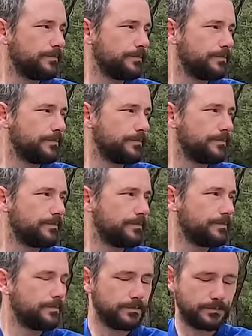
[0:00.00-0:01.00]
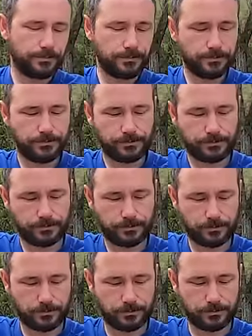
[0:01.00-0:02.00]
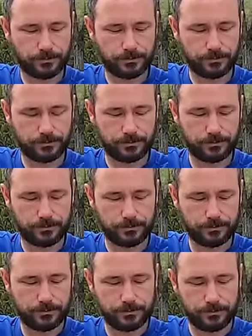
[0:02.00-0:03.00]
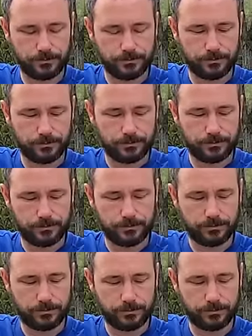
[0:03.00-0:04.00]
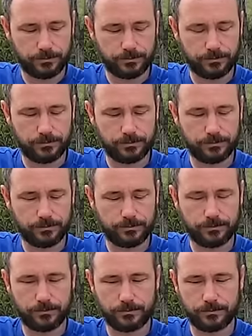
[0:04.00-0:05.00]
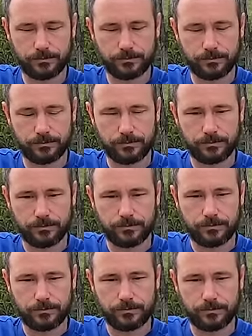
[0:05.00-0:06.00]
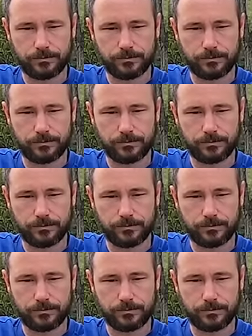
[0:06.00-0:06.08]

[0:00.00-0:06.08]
No words are spoken by the person on screen.